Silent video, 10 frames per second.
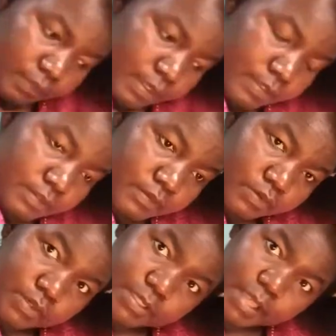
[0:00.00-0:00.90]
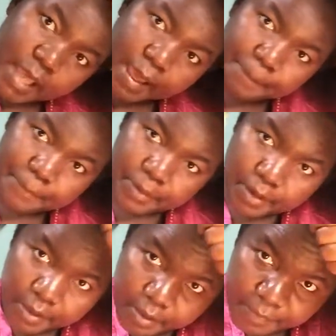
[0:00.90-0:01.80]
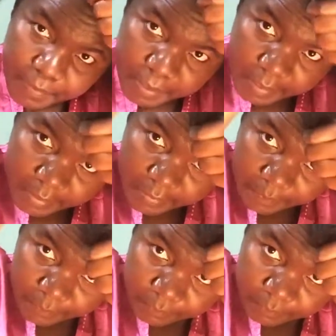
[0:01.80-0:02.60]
that's not a problem.